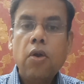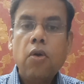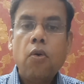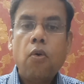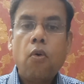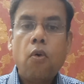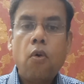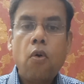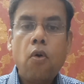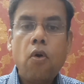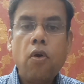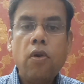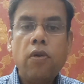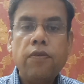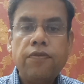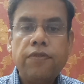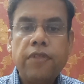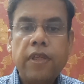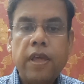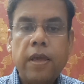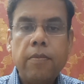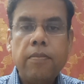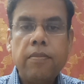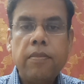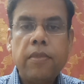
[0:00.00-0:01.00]
all of
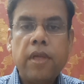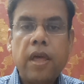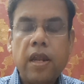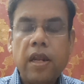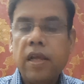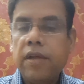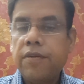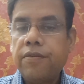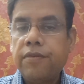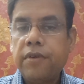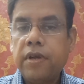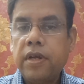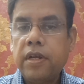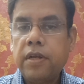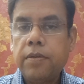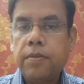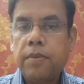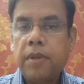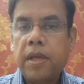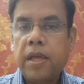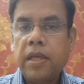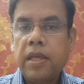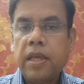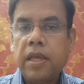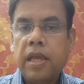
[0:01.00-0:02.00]
them are governed
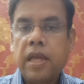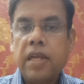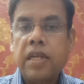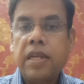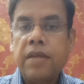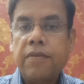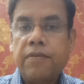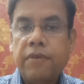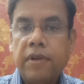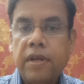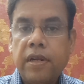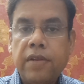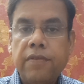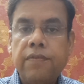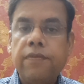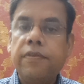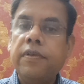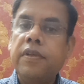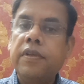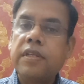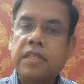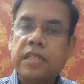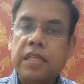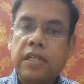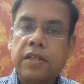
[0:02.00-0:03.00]
by a definitive
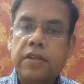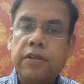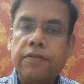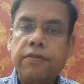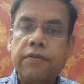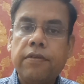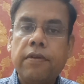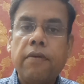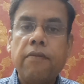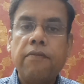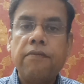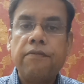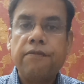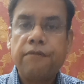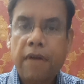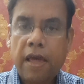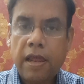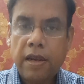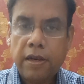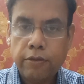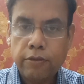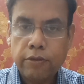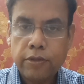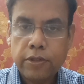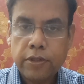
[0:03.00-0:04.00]
set of
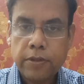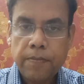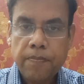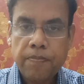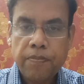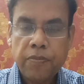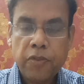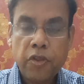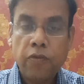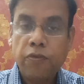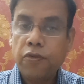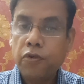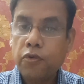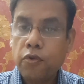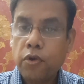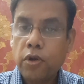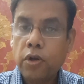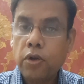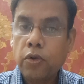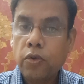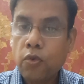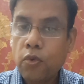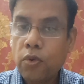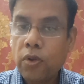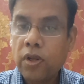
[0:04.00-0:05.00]
values. Now, if you go
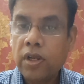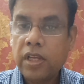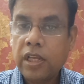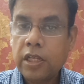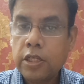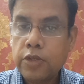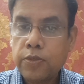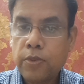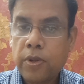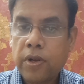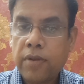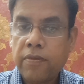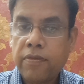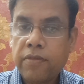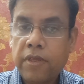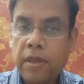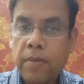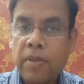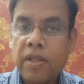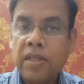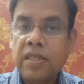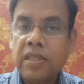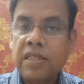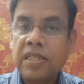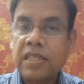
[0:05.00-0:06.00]
and Google each one of
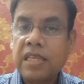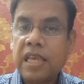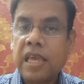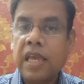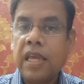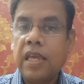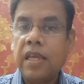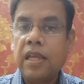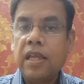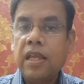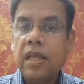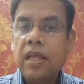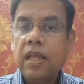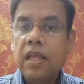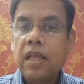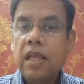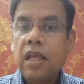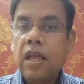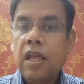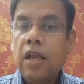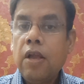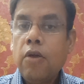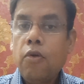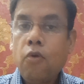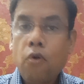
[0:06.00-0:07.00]
them and say
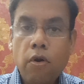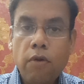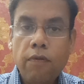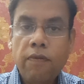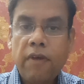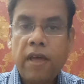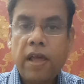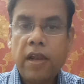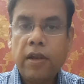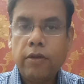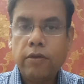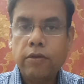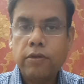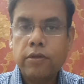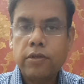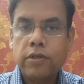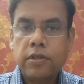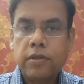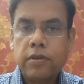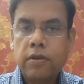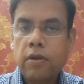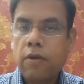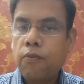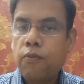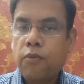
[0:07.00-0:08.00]
core
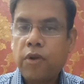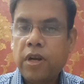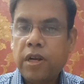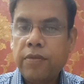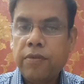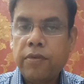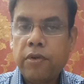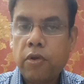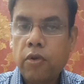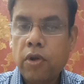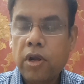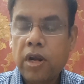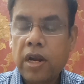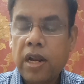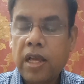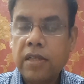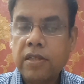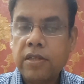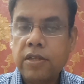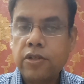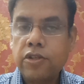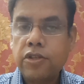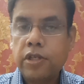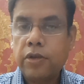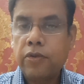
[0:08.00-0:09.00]
values of whatever
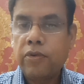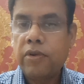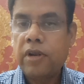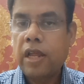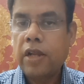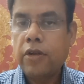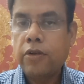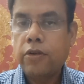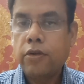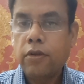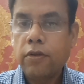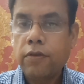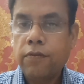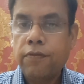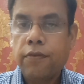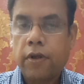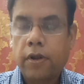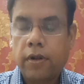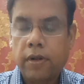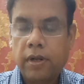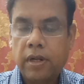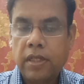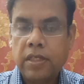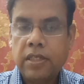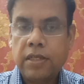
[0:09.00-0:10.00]
organization you would like to look for,
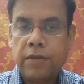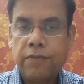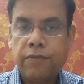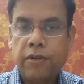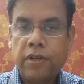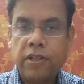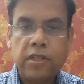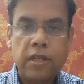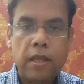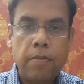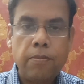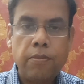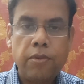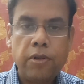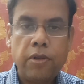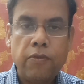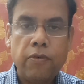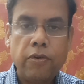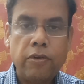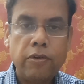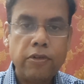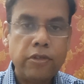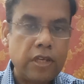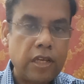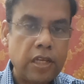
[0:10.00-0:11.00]
let's say, for example, you
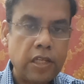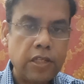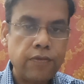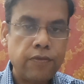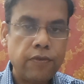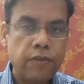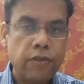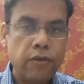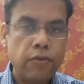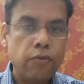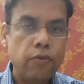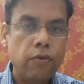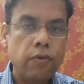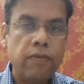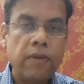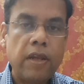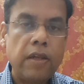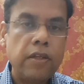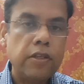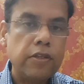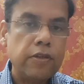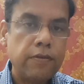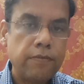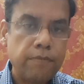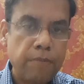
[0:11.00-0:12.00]
were to search for the core
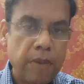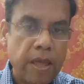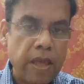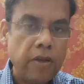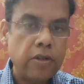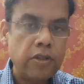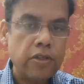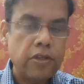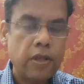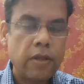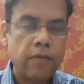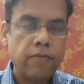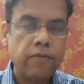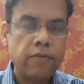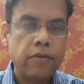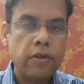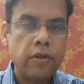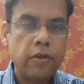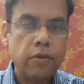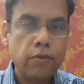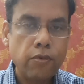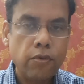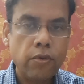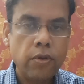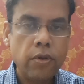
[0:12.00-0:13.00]
values of Microsoft or
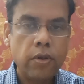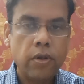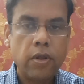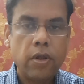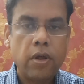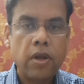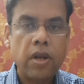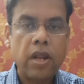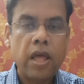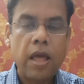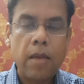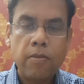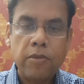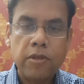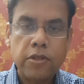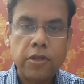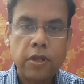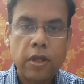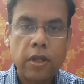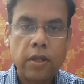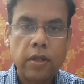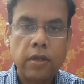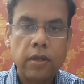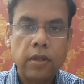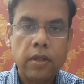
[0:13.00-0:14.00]
Google or
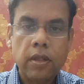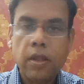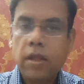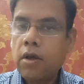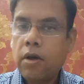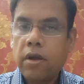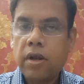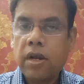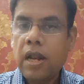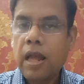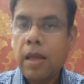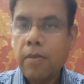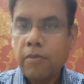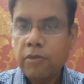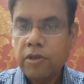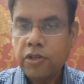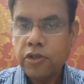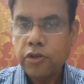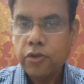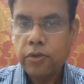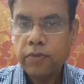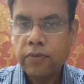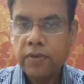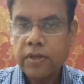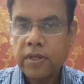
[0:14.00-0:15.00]
Amazon or an Amity
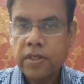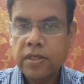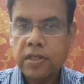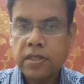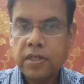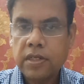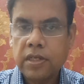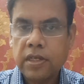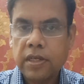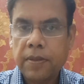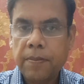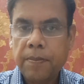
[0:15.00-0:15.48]
University